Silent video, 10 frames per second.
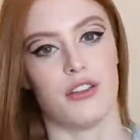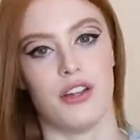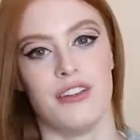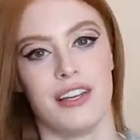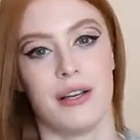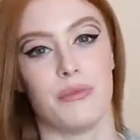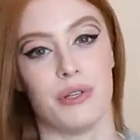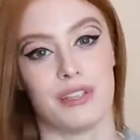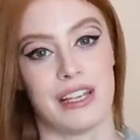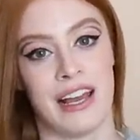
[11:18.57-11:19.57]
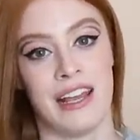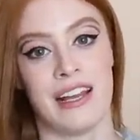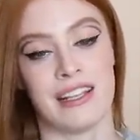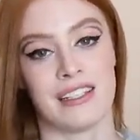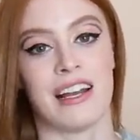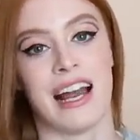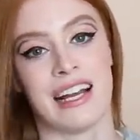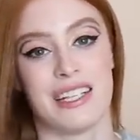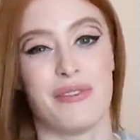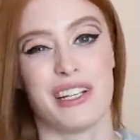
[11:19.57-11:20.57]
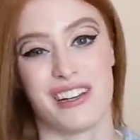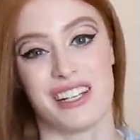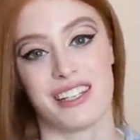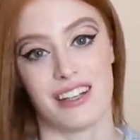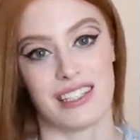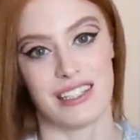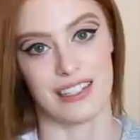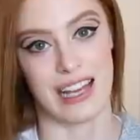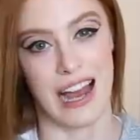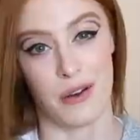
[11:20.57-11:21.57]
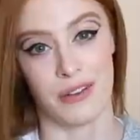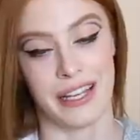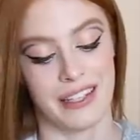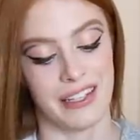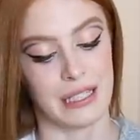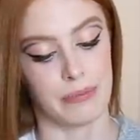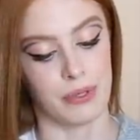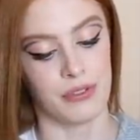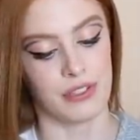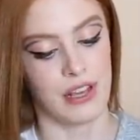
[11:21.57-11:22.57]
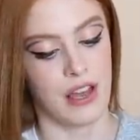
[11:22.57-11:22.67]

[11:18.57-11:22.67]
The only thing I will say is I actually wish I sized down in these boots